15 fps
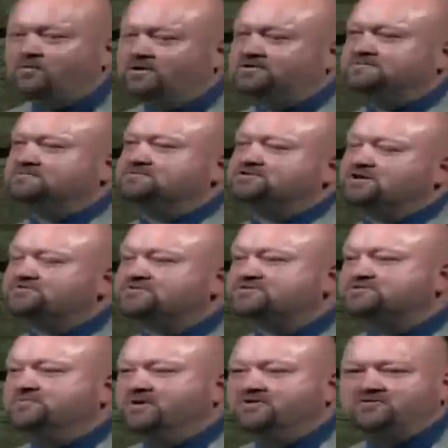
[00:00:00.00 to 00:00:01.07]
well,
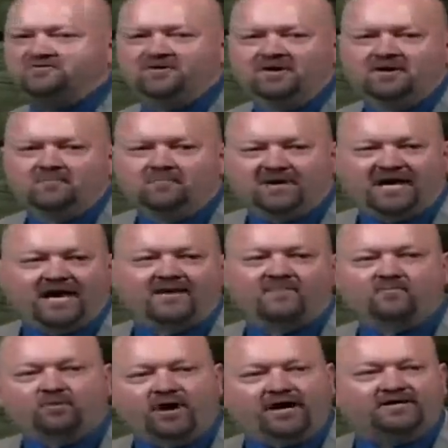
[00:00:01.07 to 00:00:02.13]
Joseph Smith
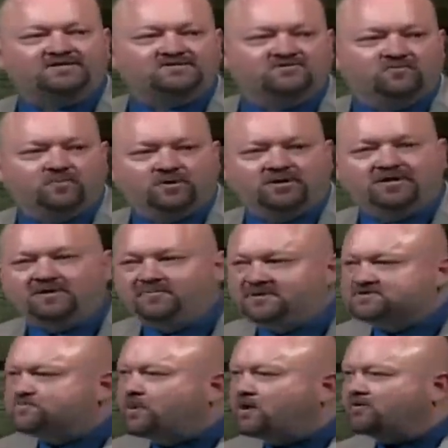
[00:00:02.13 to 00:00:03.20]
began the practice of
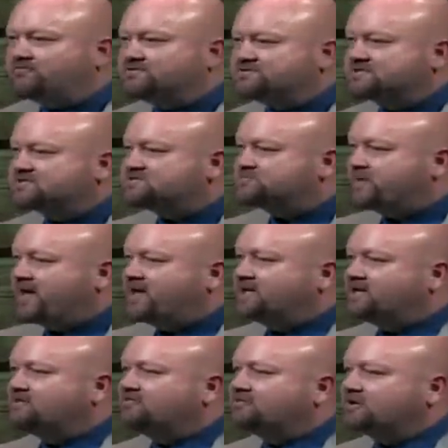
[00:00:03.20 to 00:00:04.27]
polygamy as part of his
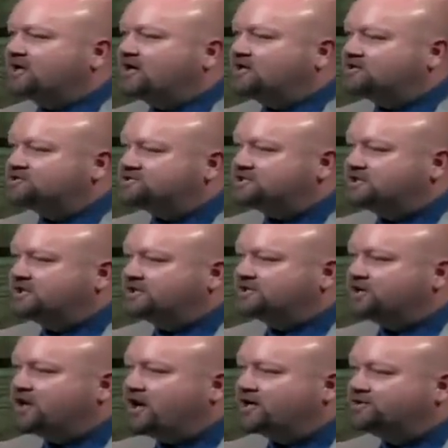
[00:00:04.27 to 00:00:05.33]
expanding theology
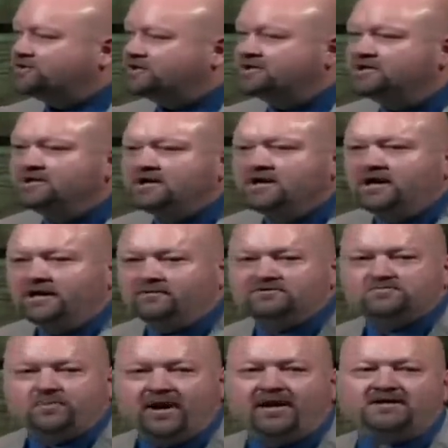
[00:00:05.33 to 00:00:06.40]
on godhood, and it
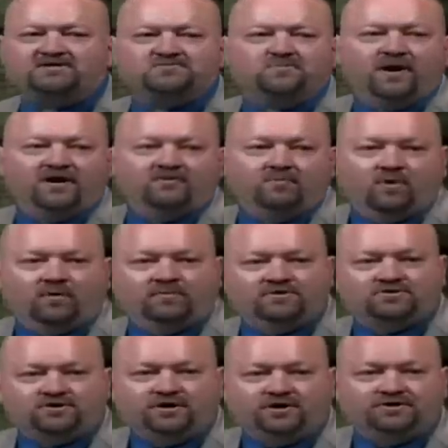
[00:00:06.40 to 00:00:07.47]
was practiced by the
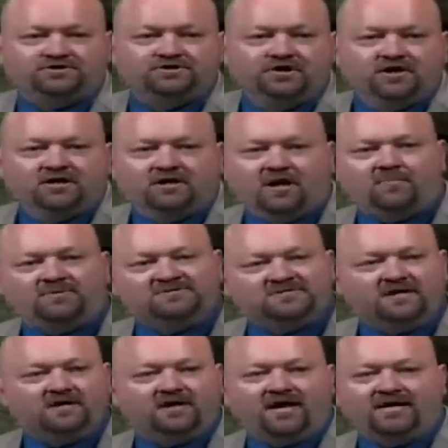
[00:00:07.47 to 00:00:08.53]
Mormon church up
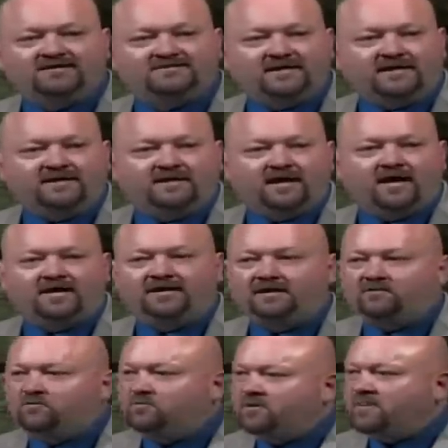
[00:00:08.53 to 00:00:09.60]
until
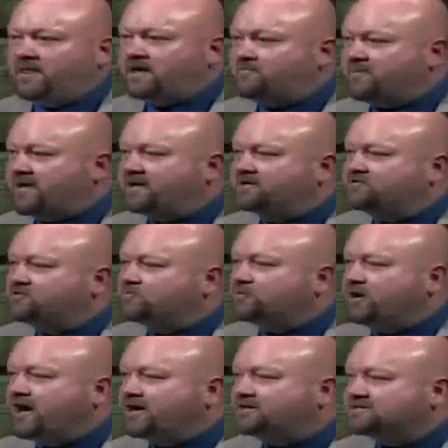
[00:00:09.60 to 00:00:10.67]
1890 when they abandoned the
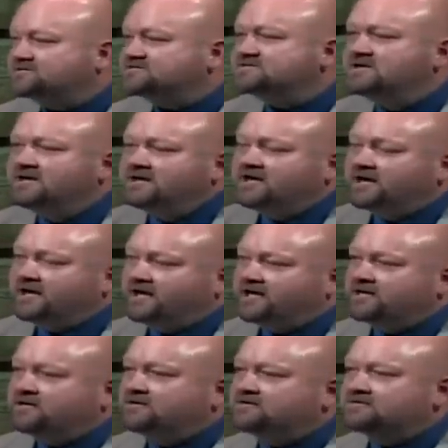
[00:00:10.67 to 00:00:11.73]
practice.
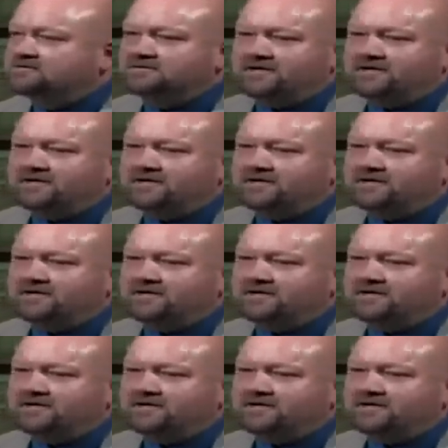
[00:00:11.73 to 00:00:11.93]
And